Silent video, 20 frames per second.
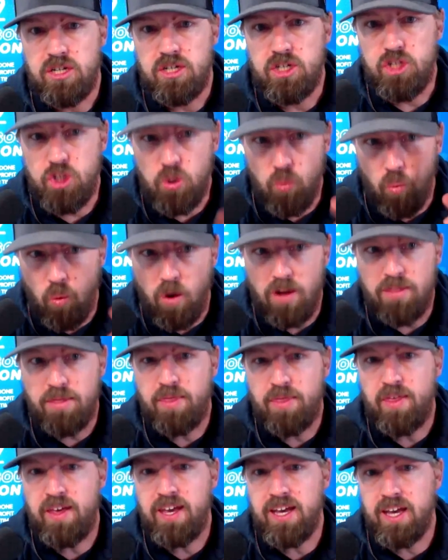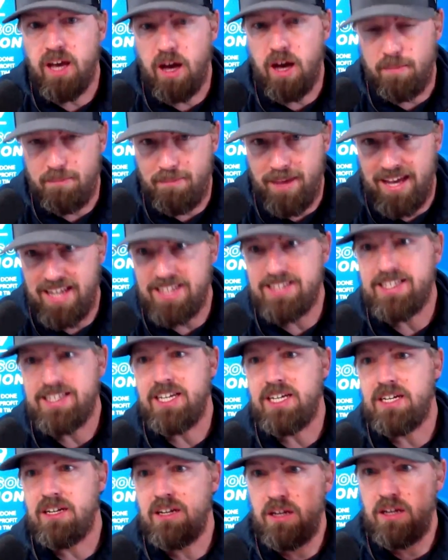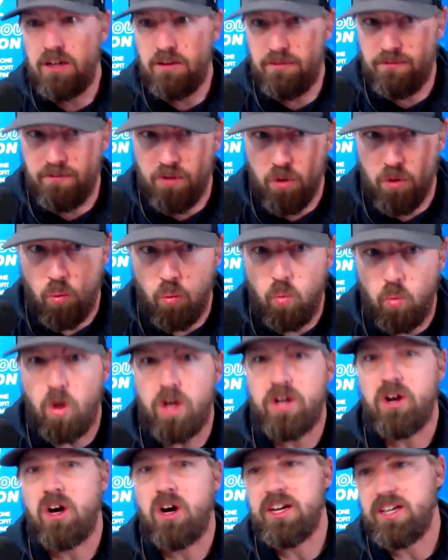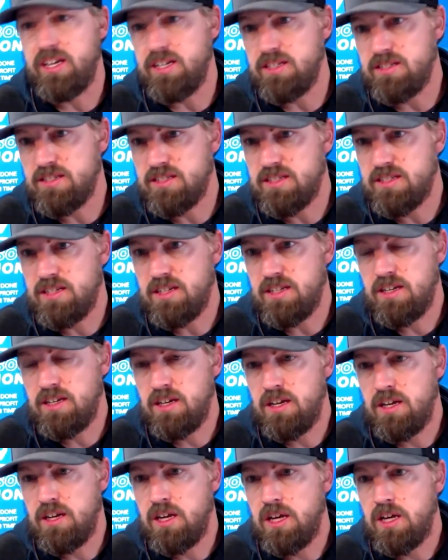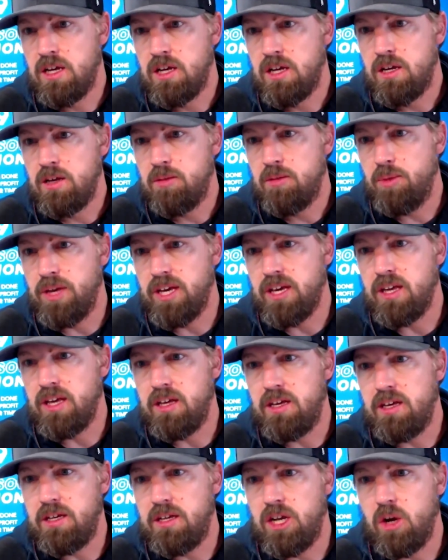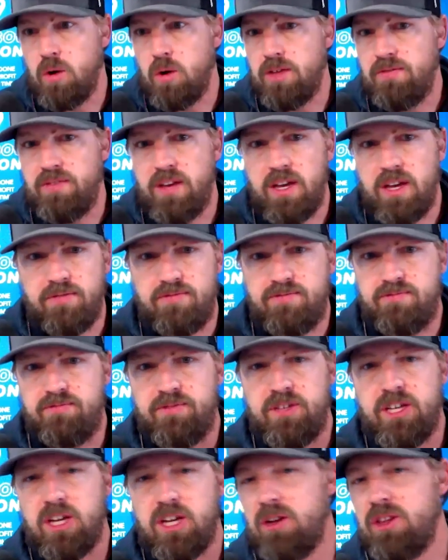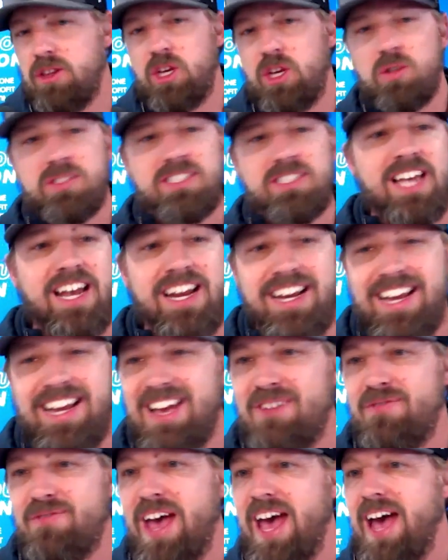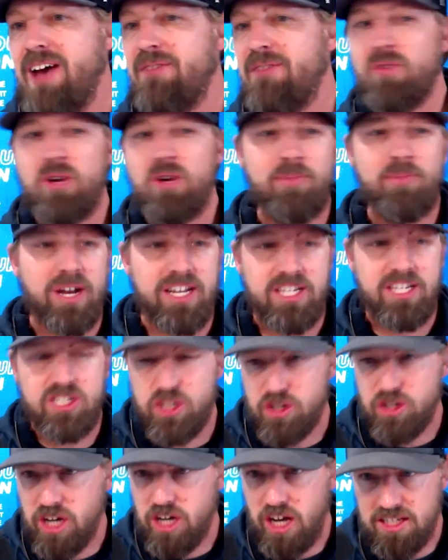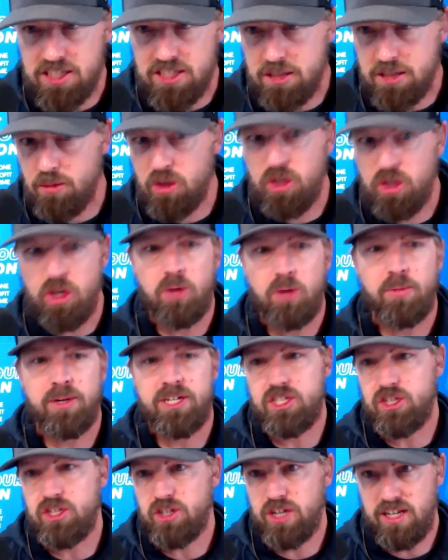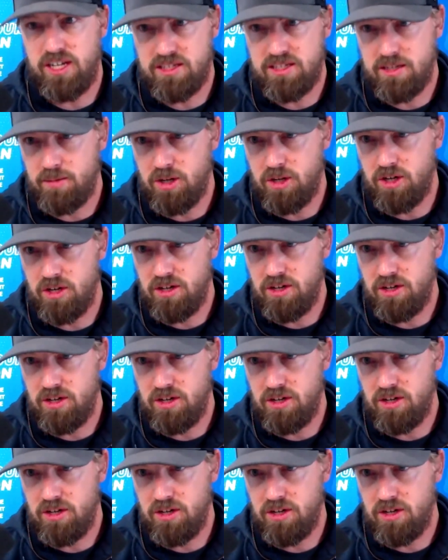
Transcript: do one thing amazing for one audience. If the old saying, if everybody's your customer, nobody's your customer.